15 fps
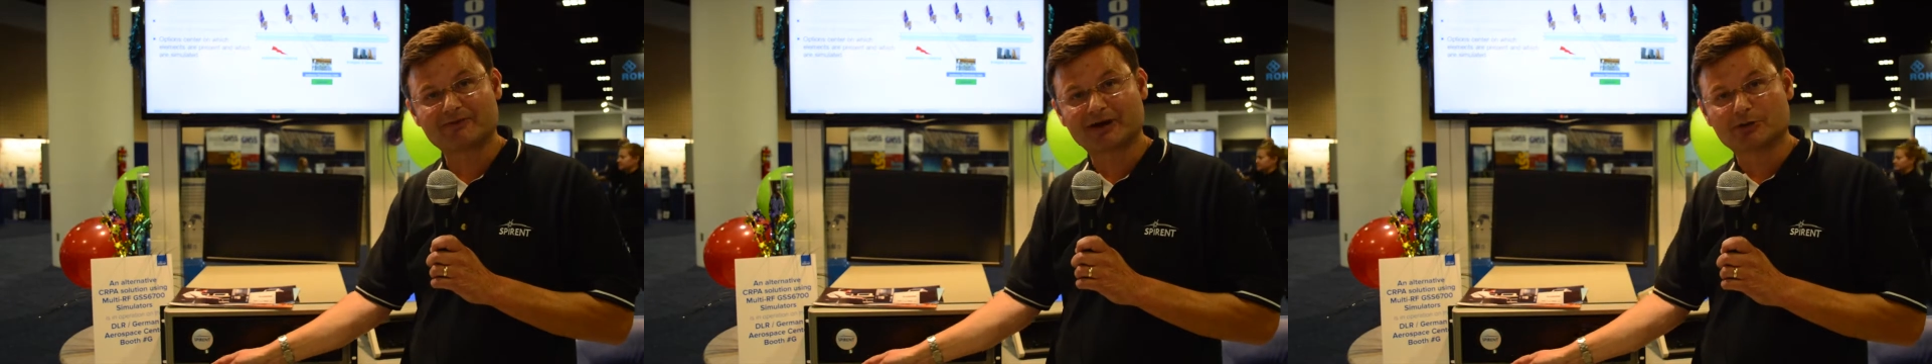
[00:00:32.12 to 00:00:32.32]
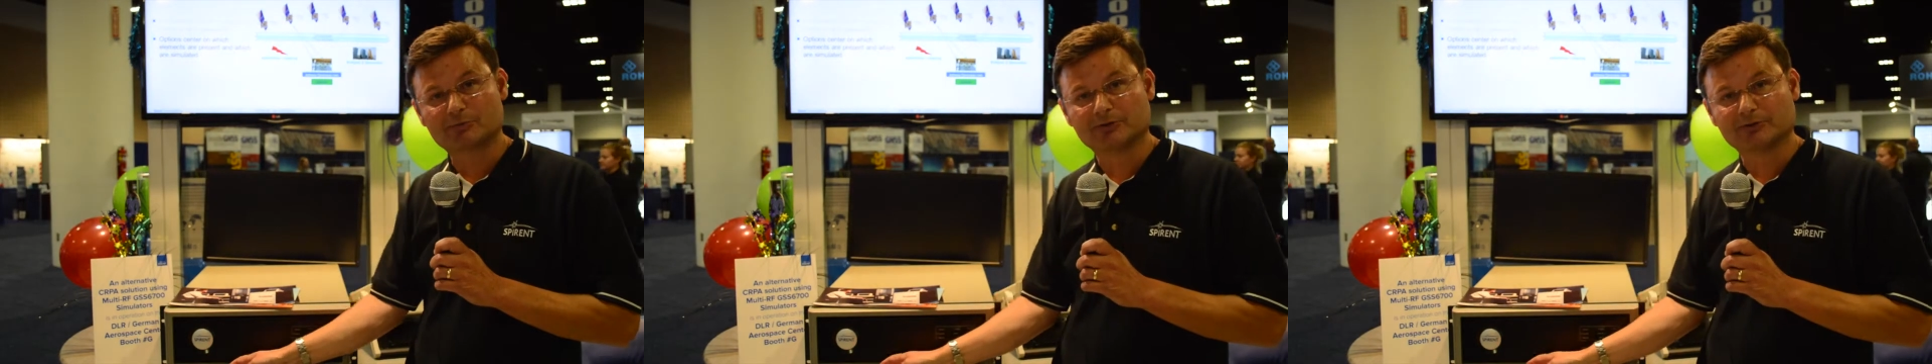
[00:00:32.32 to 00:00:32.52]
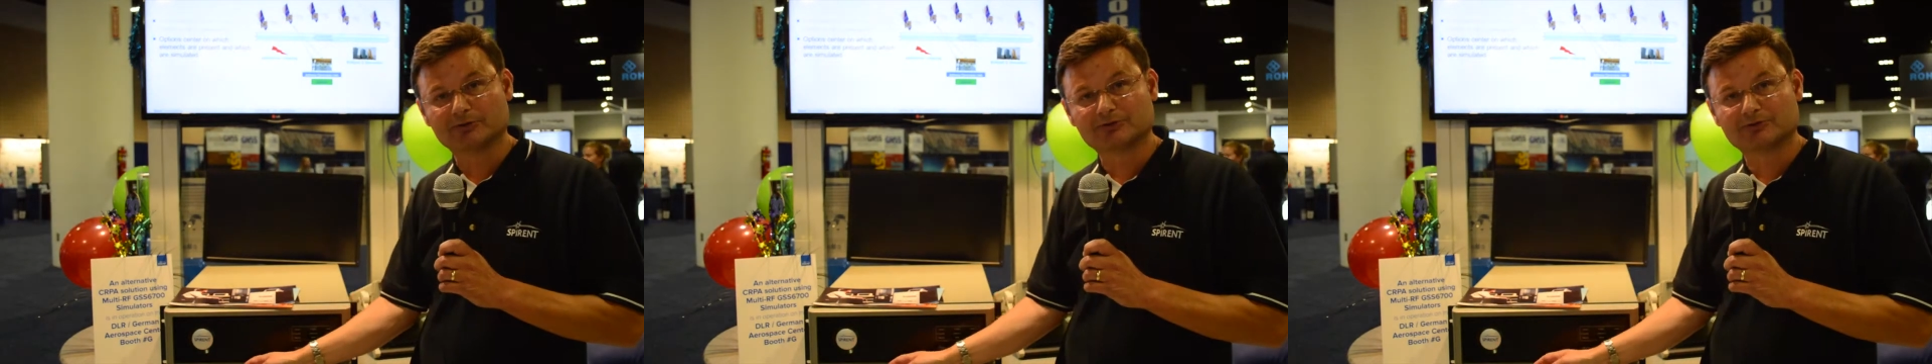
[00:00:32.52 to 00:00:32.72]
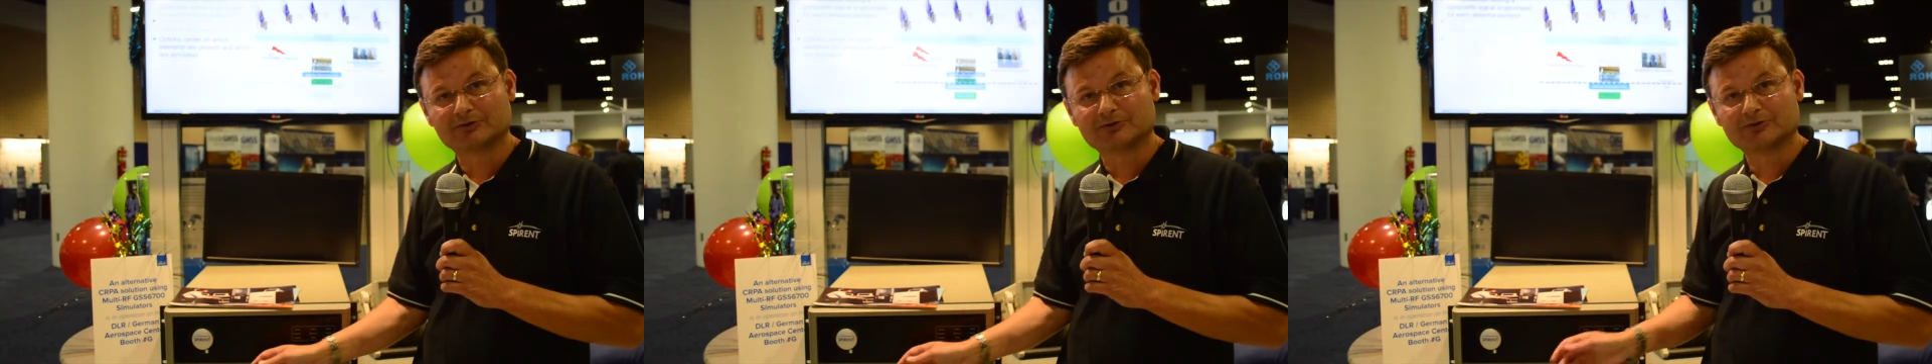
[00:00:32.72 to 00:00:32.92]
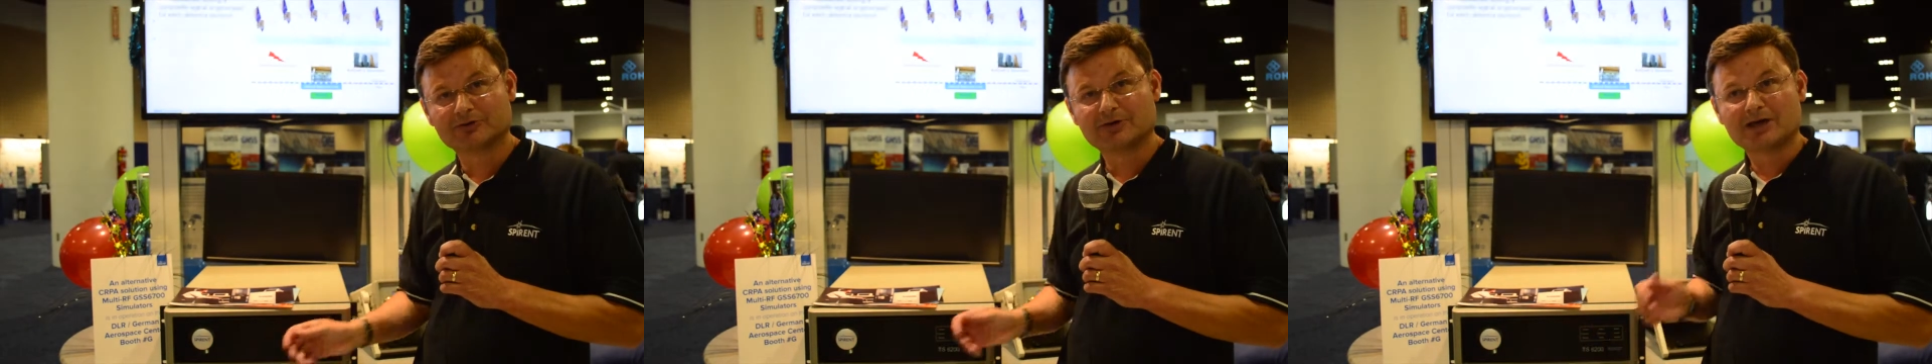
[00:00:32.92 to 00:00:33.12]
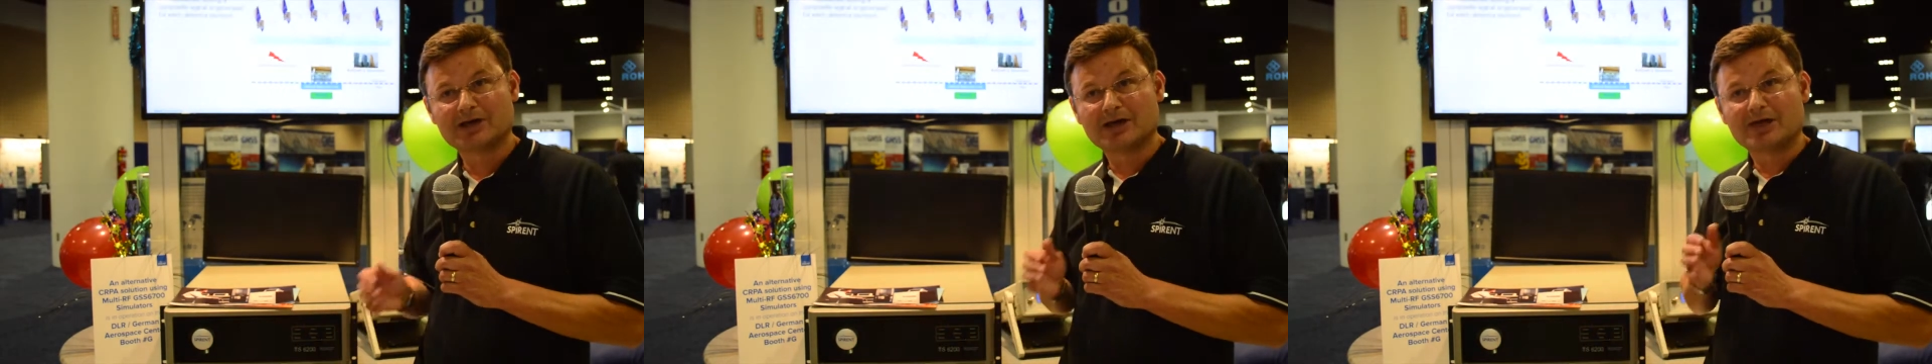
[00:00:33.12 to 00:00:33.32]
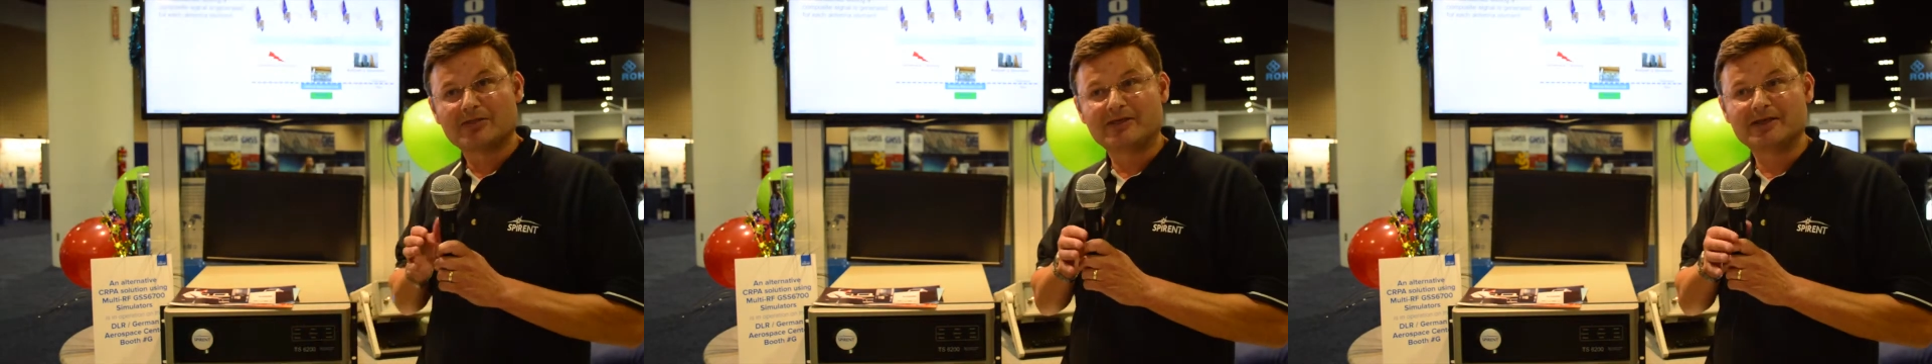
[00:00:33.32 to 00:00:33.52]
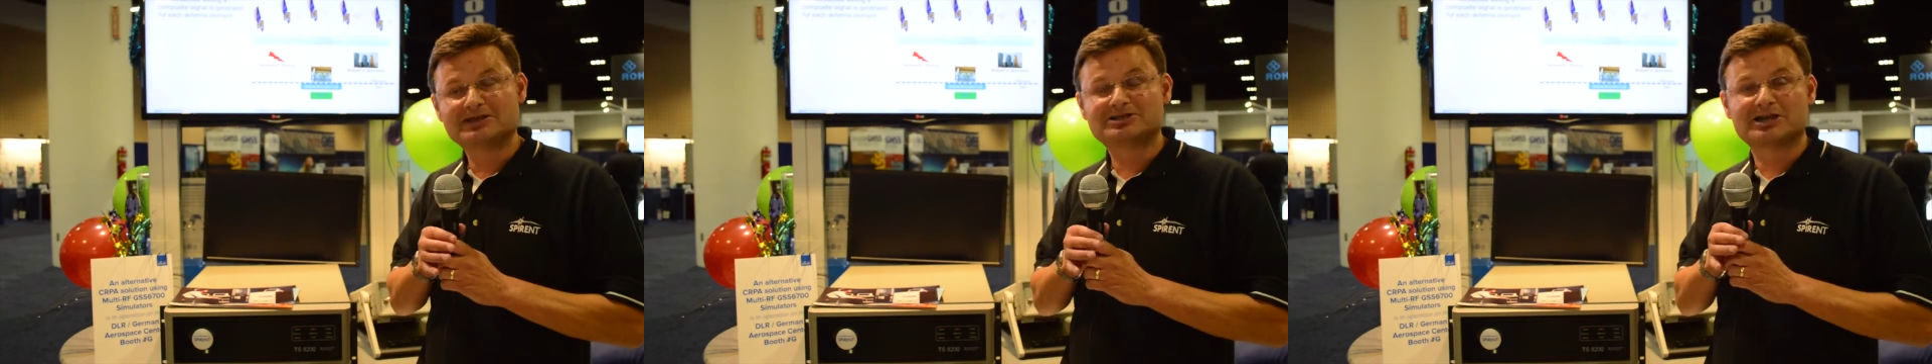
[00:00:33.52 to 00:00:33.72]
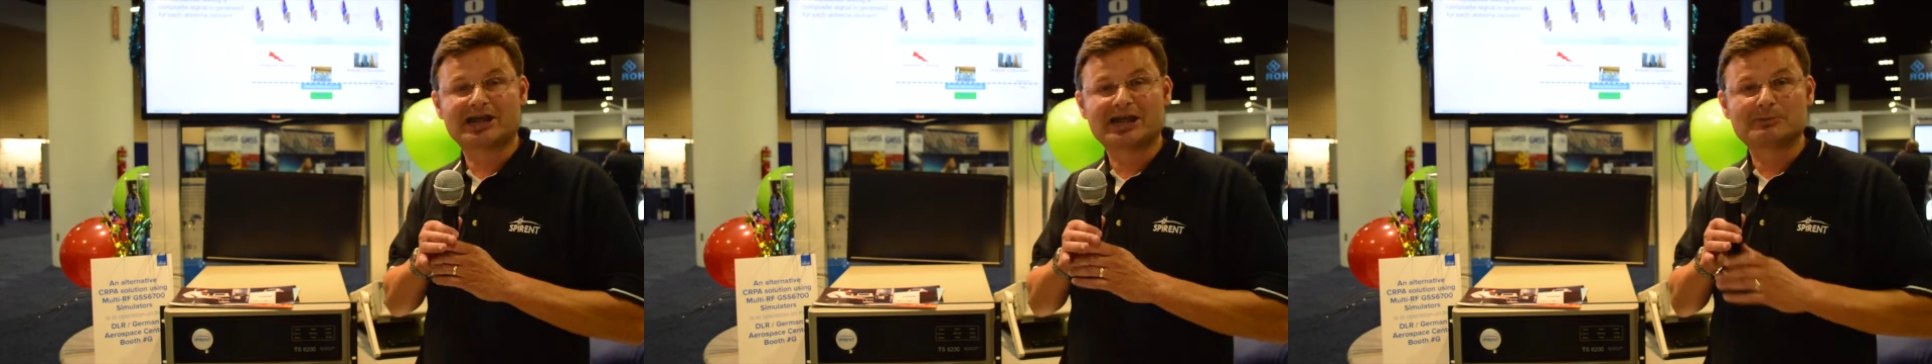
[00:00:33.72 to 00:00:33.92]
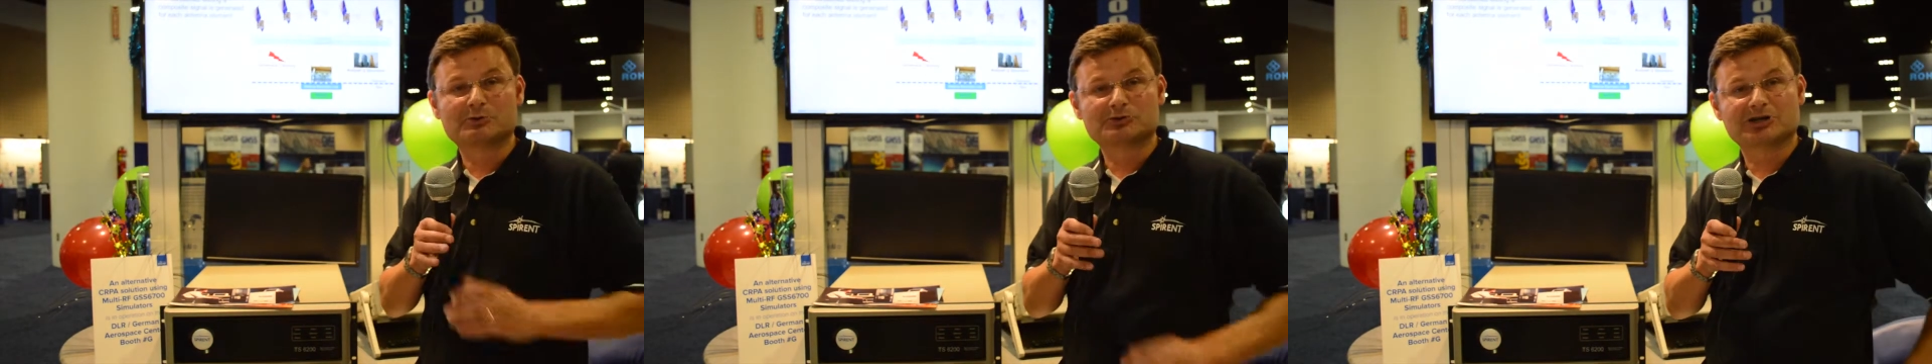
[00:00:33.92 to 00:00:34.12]
outputs. This
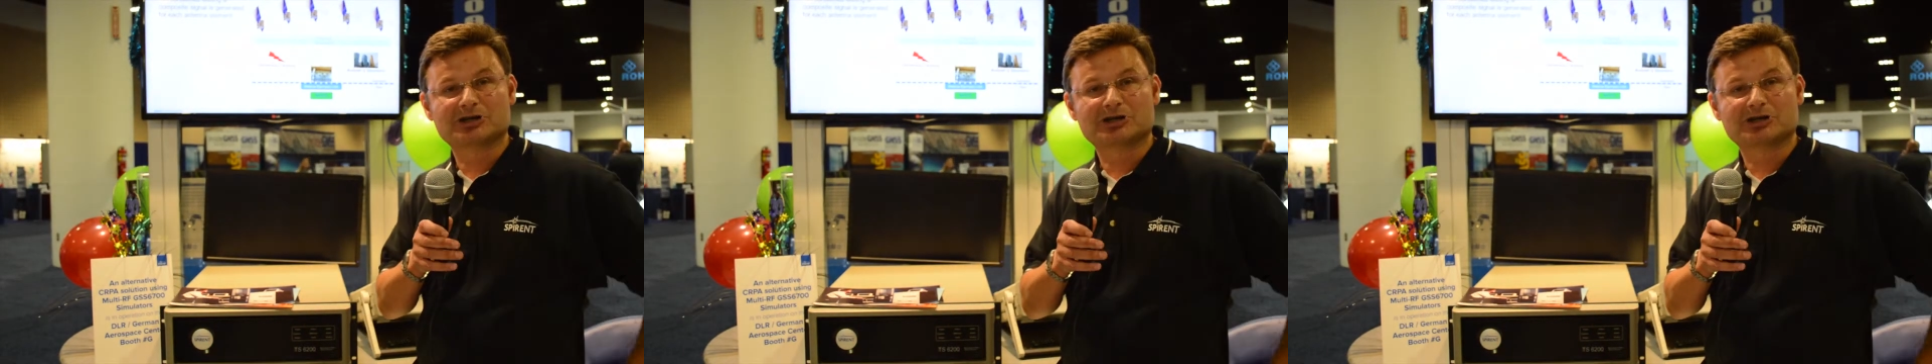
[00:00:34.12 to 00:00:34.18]
enables